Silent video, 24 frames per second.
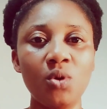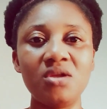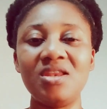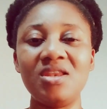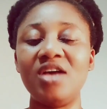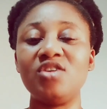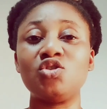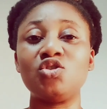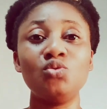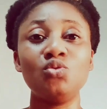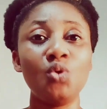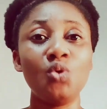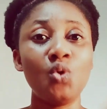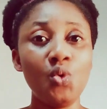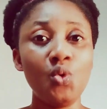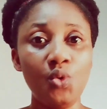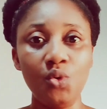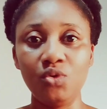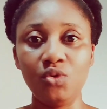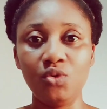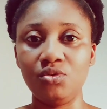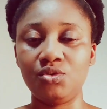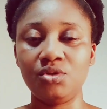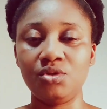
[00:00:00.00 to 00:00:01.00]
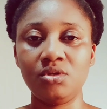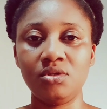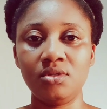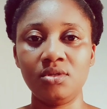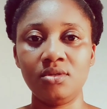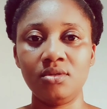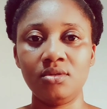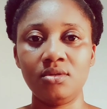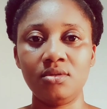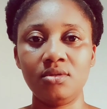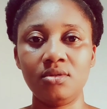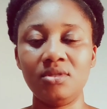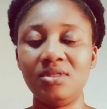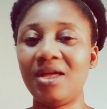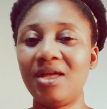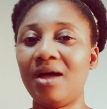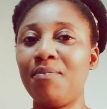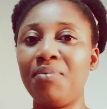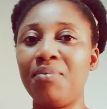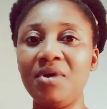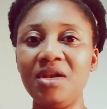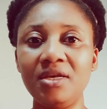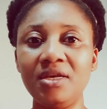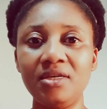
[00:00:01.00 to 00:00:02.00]
There's no road, that
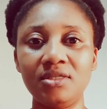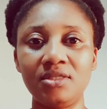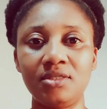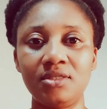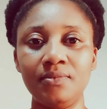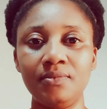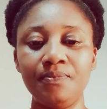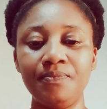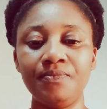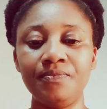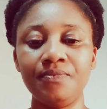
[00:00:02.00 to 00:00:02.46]
place.